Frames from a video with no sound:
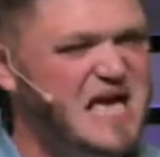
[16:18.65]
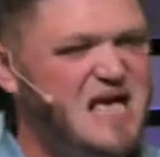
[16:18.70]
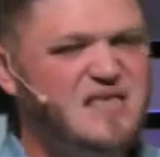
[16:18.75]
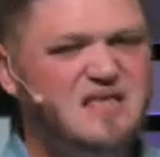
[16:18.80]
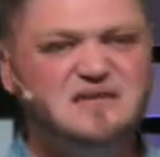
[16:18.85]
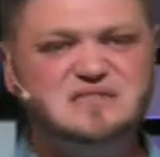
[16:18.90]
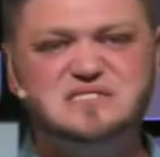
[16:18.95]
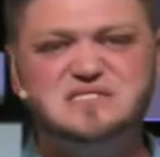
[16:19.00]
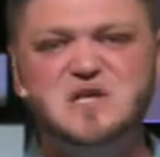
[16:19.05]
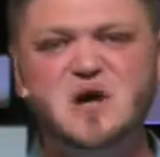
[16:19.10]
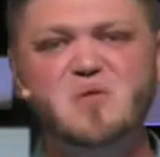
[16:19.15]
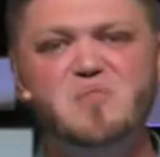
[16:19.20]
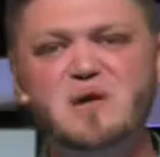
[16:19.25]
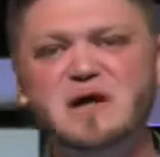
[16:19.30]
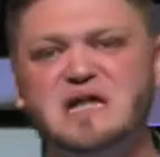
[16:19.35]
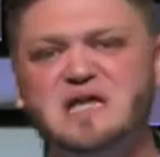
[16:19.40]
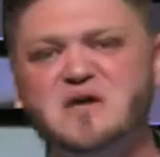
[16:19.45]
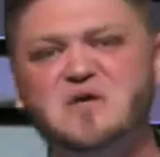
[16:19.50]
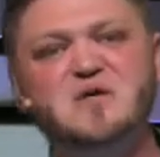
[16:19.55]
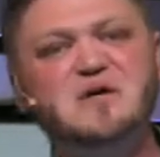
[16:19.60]
There's
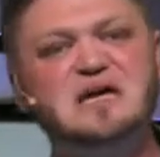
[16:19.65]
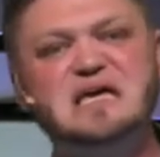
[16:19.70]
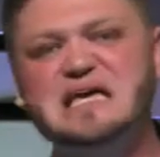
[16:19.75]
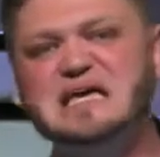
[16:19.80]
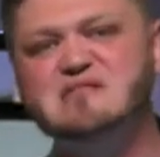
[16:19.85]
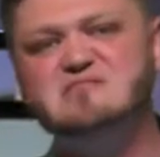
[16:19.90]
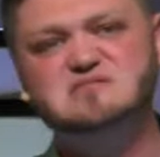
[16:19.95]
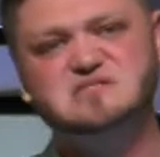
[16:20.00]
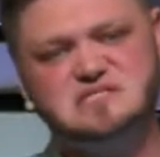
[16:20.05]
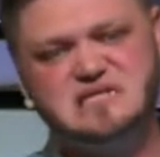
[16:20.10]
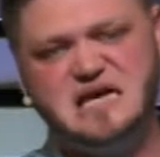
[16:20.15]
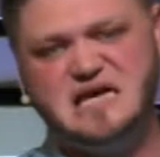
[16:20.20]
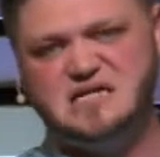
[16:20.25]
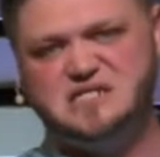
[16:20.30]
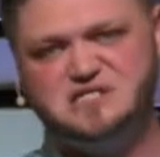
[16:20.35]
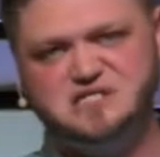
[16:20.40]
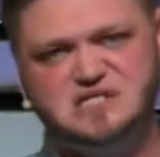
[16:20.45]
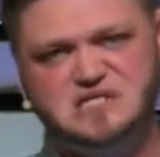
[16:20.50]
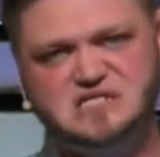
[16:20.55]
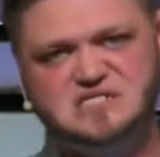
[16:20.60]
nobody who heals like
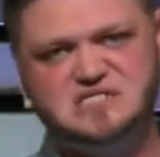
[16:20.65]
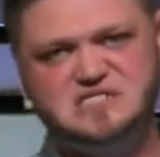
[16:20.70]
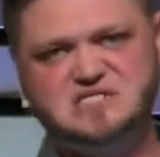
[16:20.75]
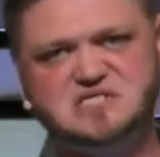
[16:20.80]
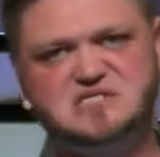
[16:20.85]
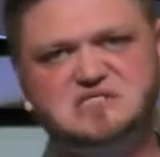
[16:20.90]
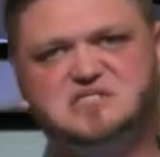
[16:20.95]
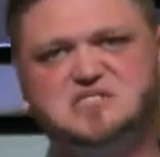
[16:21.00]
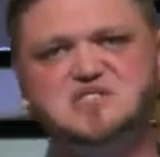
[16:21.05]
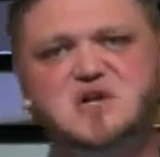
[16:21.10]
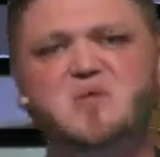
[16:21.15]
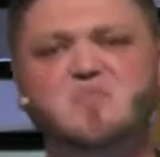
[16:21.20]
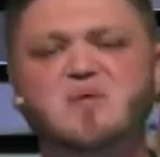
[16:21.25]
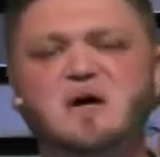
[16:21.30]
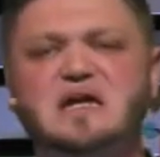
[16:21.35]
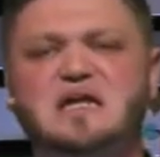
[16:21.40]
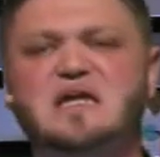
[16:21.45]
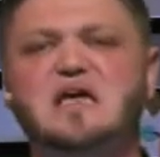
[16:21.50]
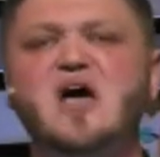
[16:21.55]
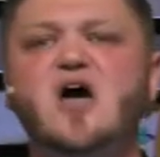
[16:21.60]
Jesus. There's
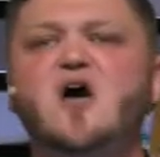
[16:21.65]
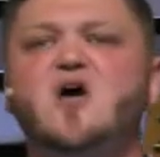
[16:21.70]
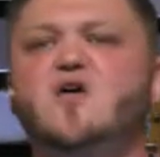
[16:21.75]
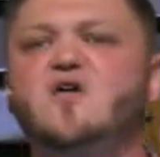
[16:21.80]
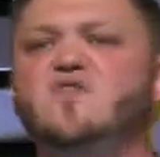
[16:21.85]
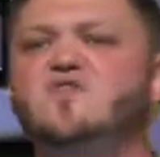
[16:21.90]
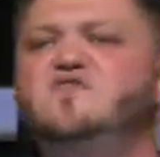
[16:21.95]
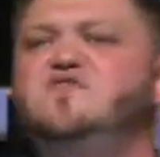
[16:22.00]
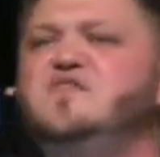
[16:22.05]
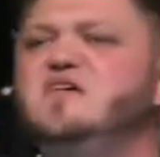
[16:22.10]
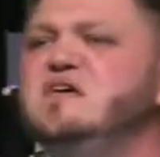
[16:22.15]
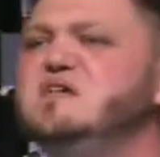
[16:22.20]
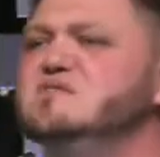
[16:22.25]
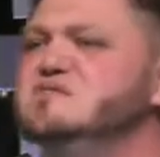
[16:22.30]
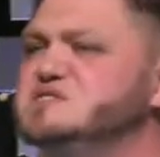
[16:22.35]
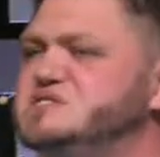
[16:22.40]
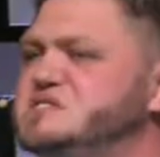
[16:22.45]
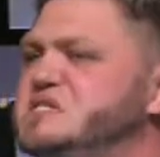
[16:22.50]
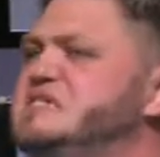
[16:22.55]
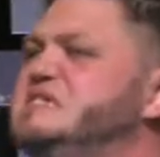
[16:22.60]
nobody who
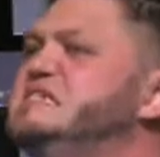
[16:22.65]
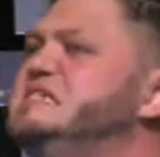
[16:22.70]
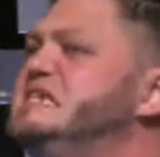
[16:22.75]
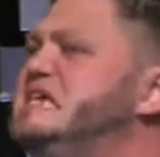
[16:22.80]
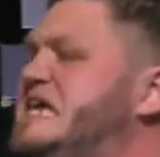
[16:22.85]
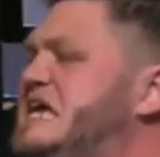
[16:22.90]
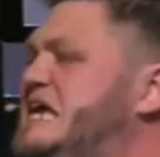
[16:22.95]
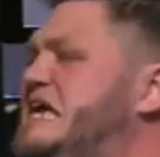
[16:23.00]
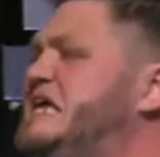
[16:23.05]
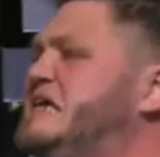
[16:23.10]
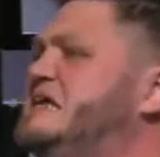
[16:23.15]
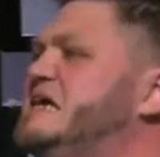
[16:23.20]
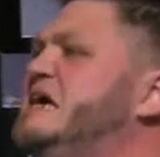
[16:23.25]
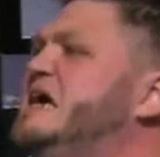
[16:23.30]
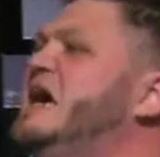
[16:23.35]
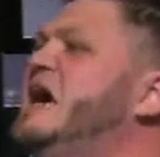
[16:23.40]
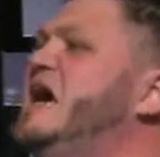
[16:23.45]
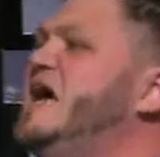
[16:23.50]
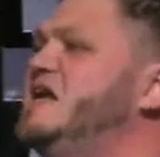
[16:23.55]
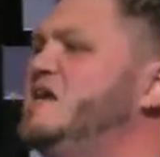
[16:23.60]
feels the need
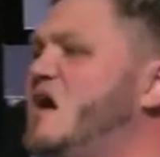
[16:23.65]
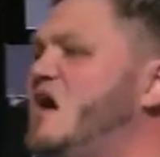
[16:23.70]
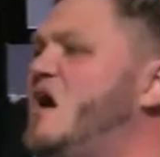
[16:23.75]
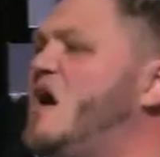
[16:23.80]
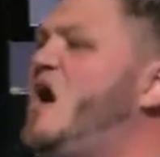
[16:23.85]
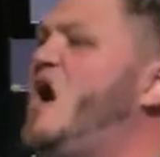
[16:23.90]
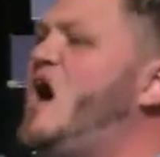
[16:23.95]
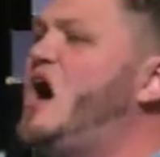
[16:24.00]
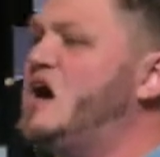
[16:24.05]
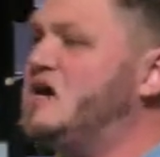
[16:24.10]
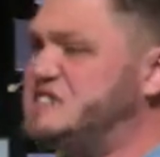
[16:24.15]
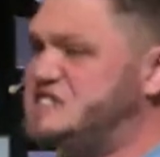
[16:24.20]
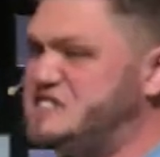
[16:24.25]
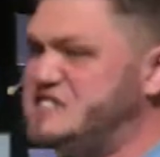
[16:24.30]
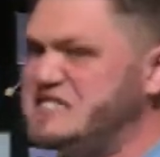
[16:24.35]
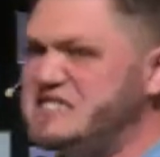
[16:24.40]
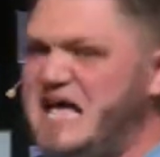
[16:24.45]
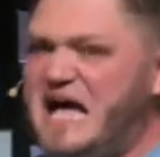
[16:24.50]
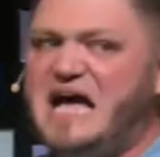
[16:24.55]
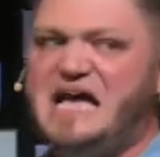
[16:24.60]
in our hearts
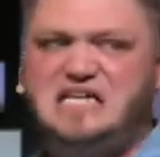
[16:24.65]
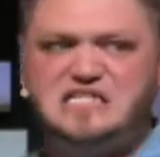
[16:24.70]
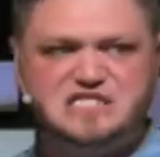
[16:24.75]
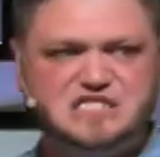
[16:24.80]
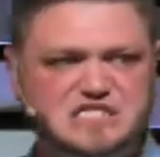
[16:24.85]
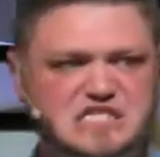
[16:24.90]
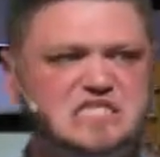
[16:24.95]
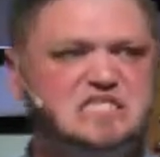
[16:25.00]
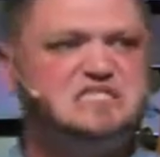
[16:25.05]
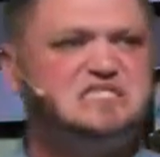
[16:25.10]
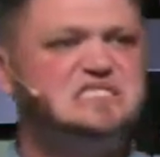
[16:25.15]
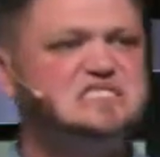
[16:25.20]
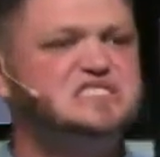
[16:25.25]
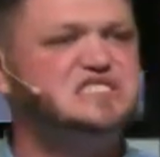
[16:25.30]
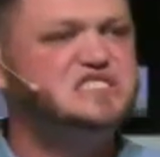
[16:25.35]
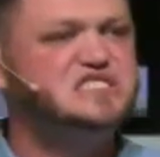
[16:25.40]
like Jesus.